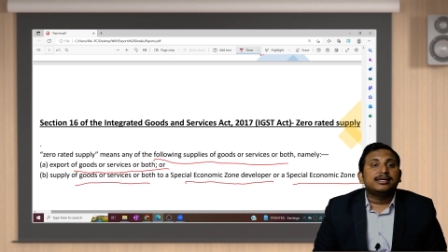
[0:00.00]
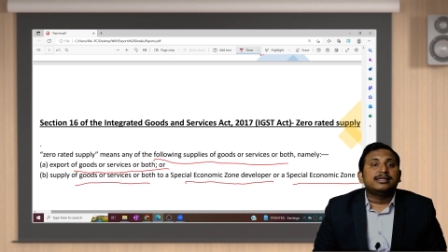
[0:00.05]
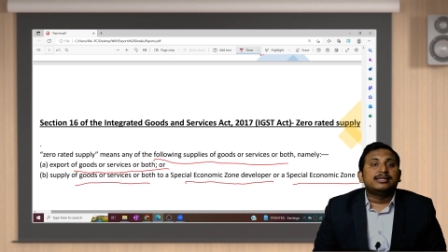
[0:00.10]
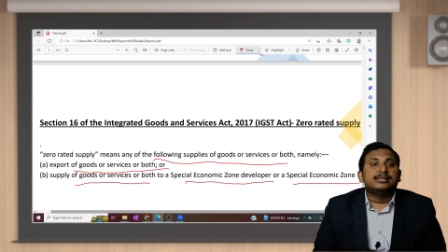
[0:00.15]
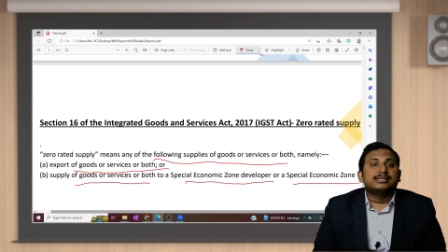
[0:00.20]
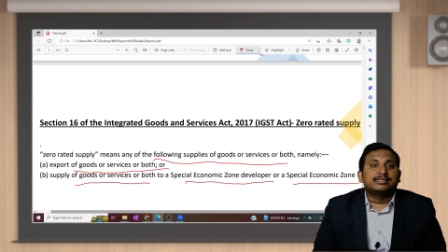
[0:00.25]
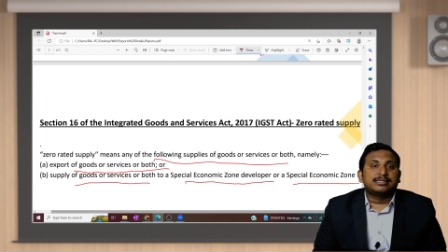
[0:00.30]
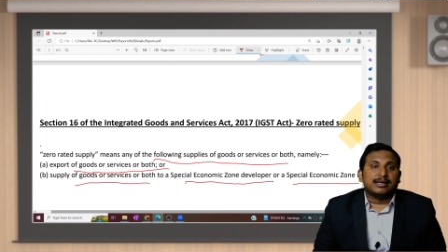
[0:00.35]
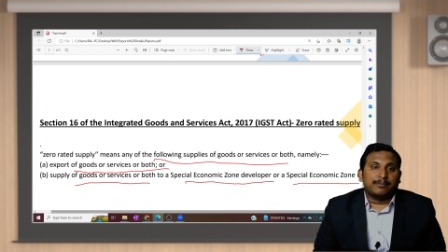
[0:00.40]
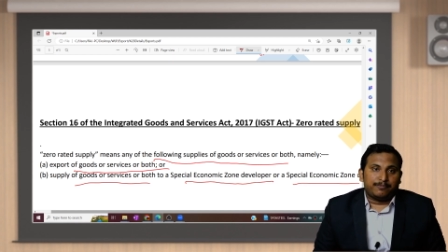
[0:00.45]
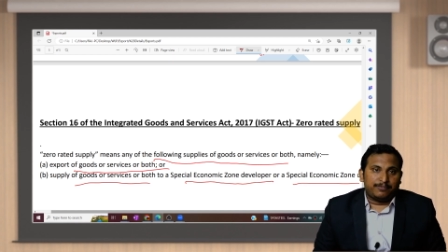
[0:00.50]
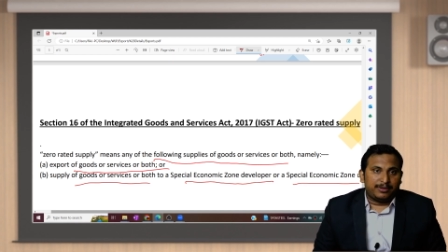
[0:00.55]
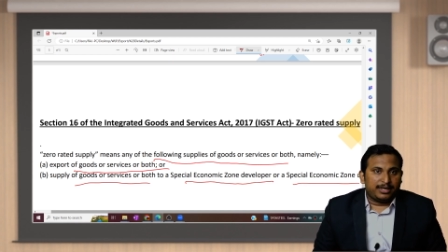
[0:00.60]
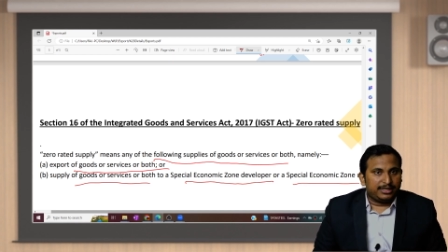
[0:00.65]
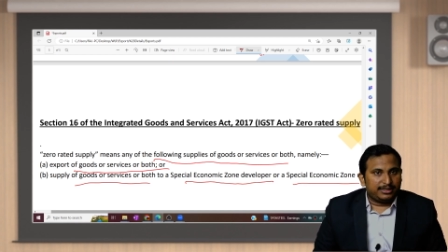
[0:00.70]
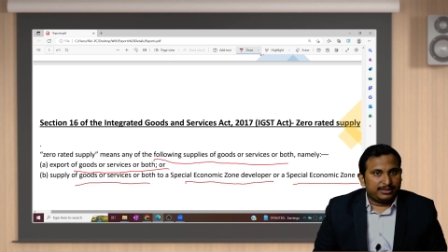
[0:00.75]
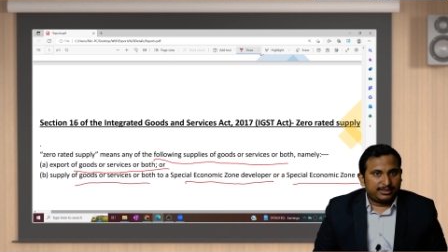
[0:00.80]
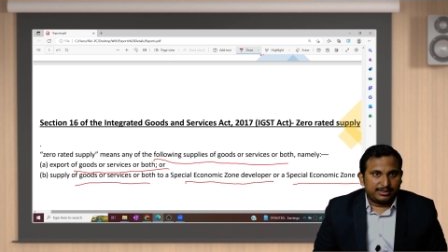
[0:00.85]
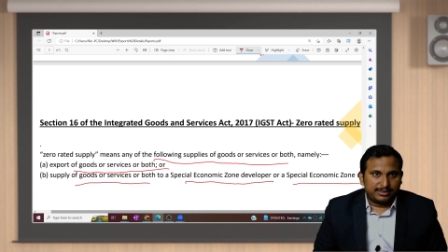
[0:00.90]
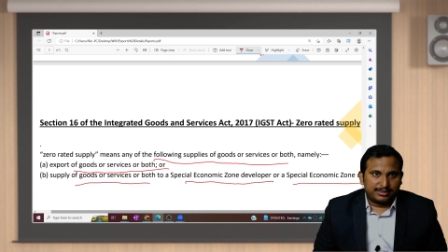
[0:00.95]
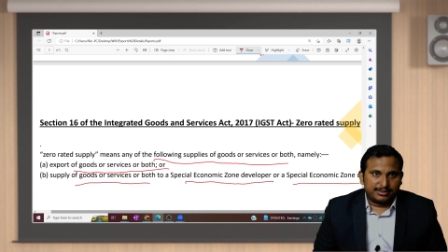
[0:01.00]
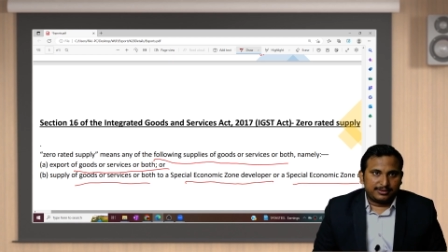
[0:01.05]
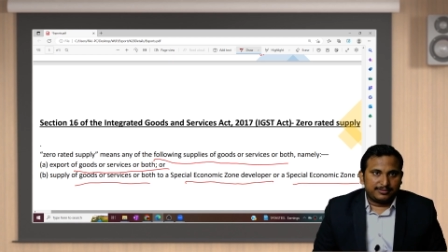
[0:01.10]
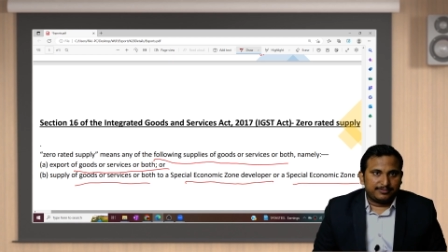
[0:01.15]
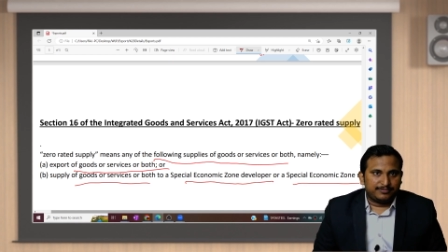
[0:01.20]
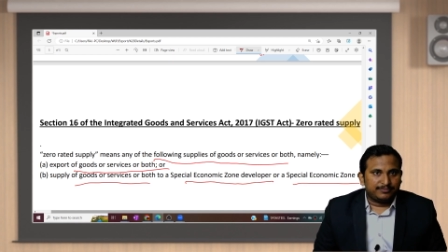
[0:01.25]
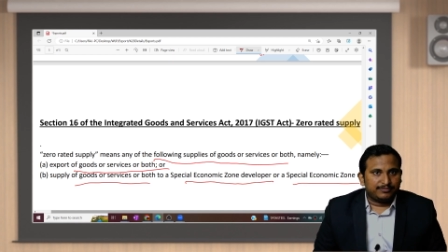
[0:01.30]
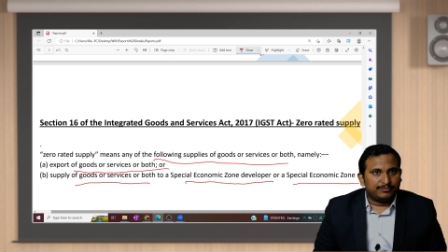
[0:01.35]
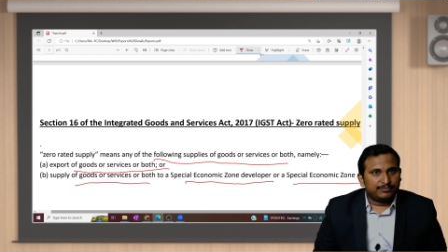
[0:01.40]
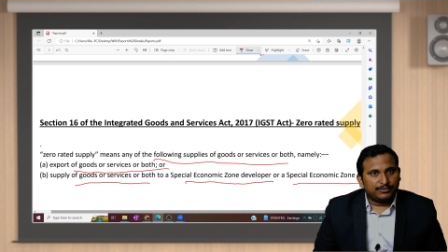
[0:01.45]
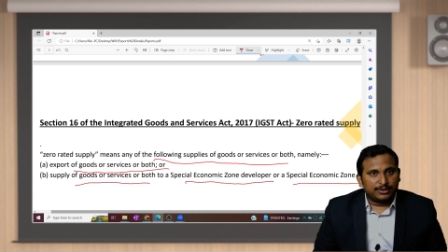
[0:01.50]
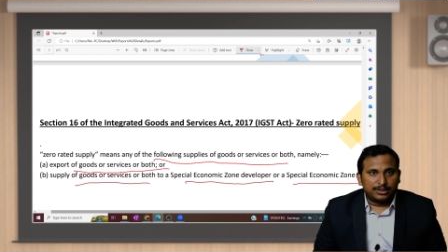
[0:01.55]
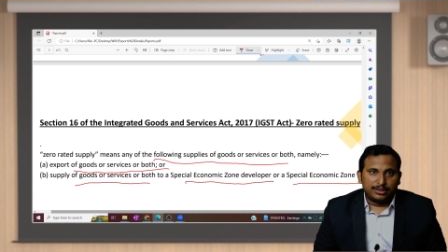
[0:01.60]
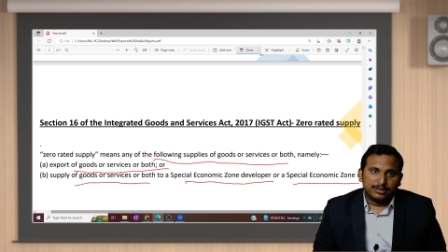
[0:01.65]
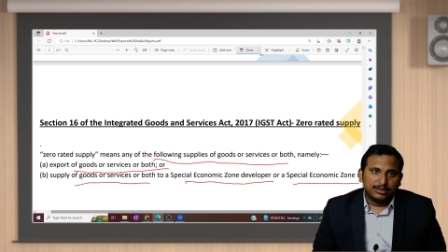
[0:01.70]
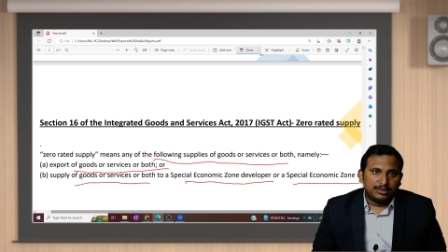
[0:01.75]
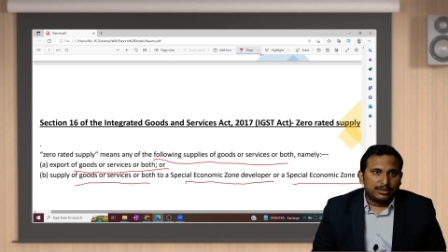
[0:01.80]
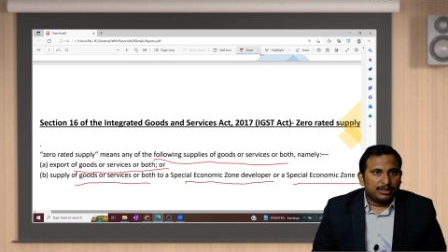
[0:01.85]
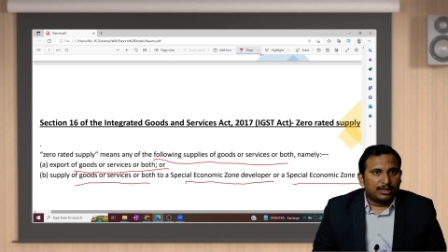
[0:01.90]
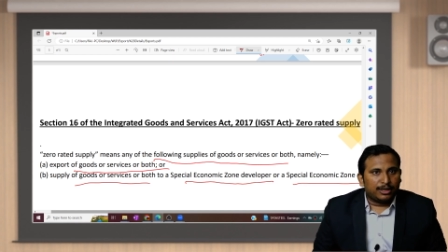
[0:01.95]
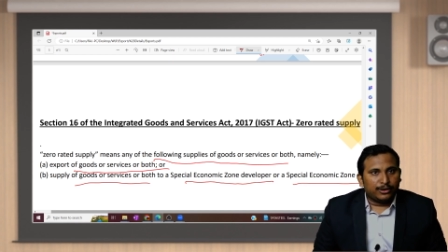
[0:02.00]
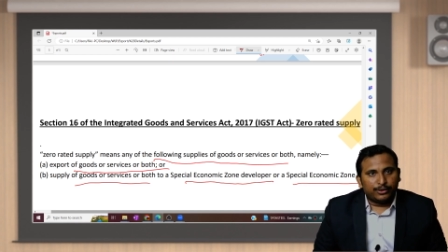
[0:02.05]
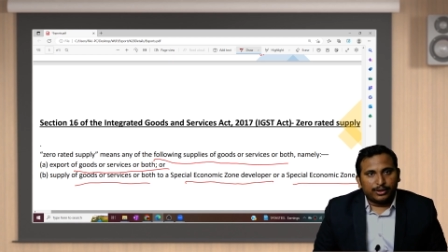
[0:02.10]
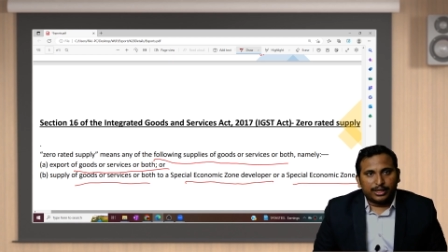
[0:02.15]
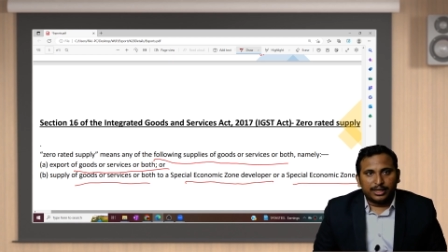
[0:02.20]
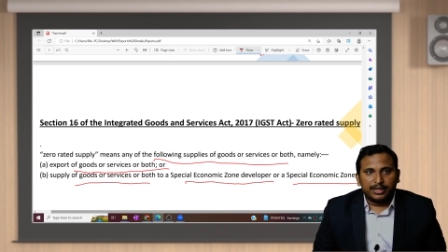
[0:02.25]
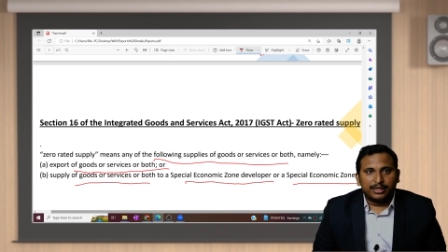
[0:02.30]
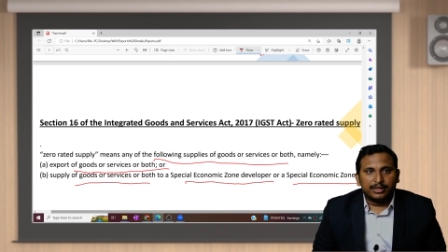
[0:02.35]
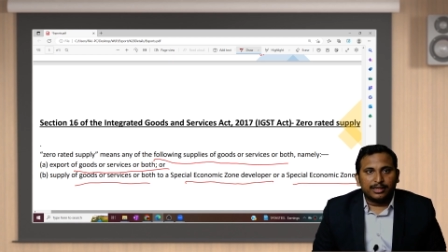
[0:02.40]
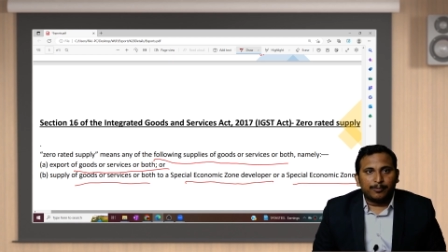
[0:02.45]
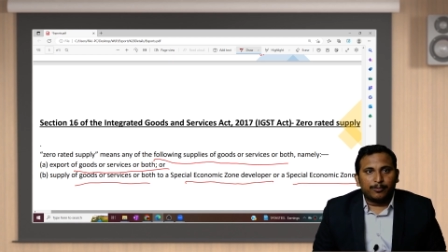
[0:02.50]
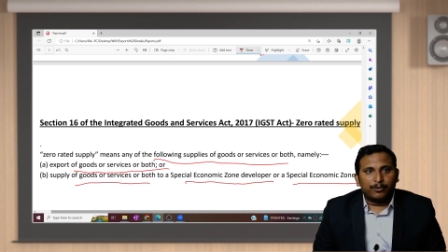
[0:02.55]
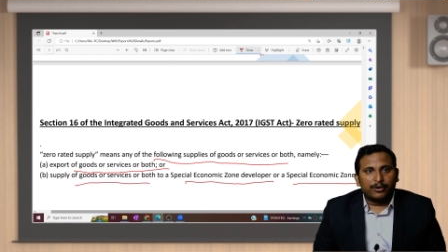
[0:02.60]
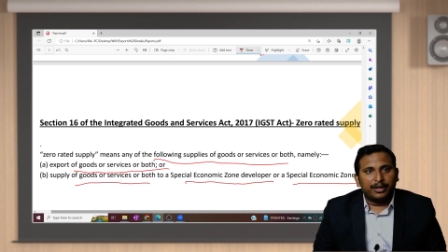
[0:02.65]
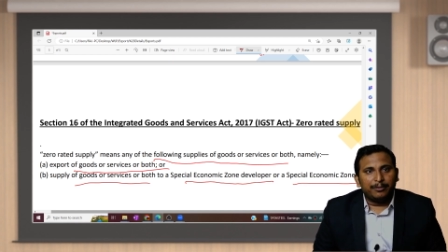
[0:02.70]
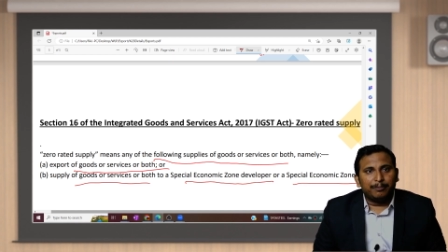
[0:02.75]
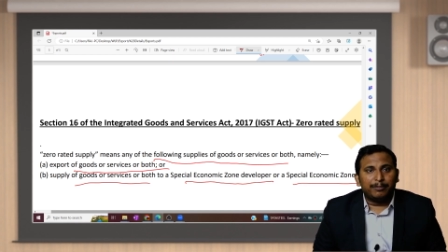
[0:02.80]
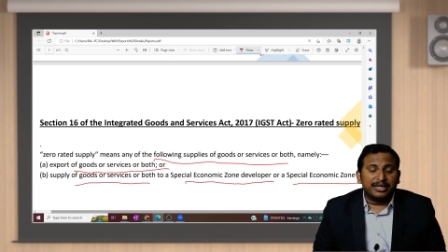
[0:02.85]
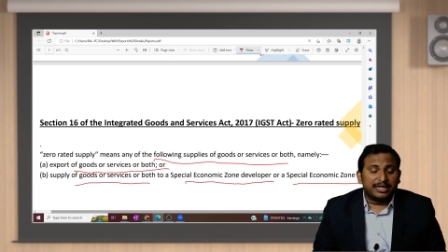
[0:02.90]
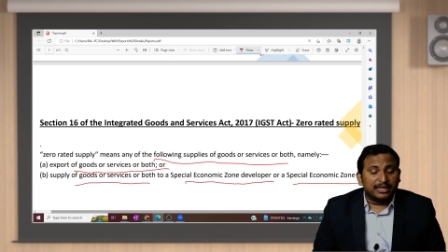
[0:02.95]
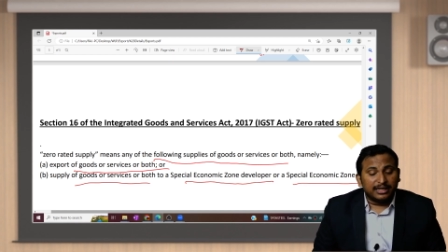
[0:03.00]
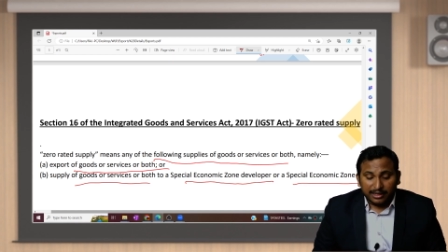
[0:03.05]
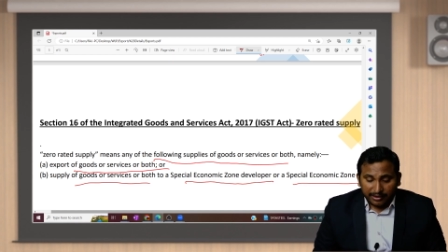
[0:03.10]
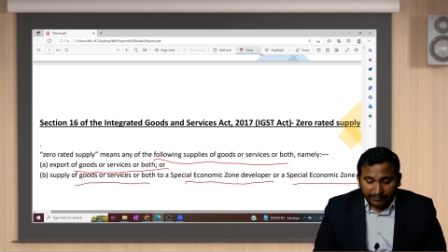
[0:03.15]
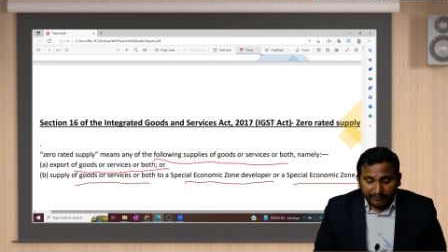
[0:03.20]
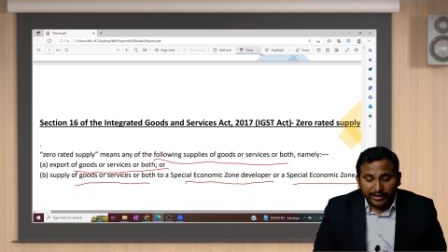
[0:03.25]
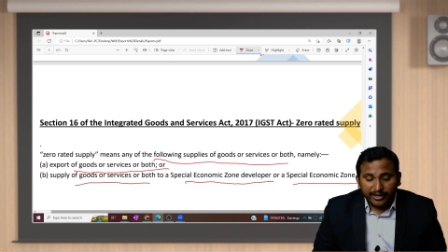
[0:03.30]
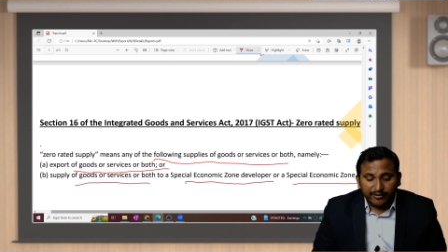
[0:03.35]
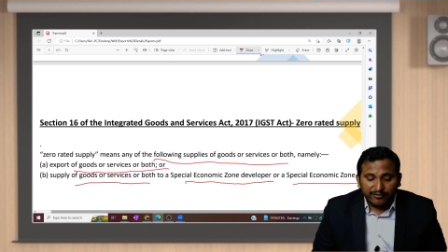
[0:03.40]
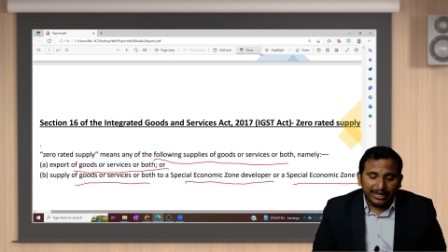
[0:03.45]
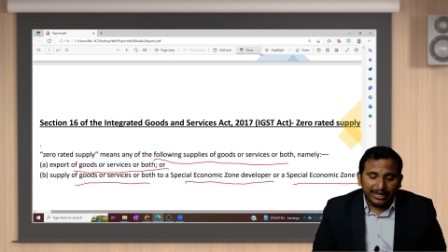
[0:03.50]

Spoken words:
supplies. Are you getting the point? But we will